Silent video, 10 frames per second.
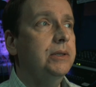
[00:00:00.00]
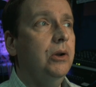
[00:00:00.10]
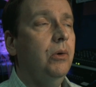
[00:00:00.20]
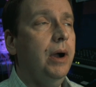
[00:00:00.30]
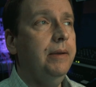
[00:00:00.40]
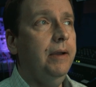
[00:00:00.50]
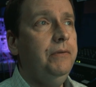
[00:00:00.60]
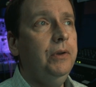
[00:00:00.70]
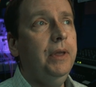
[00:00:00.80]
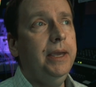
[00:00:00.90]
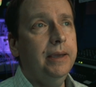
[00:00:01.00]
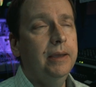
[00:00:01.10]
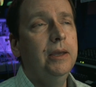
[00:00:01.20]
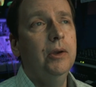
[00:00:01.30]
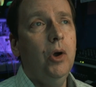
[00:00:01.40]
So I, I feel like
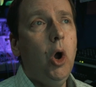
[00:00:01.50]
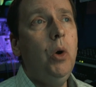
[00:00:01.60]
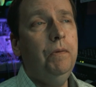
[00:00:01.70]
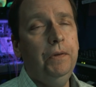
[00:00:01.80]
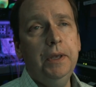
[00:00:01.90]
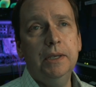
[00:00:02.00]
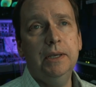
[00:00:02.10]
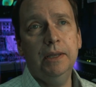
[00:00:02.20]
hopefully th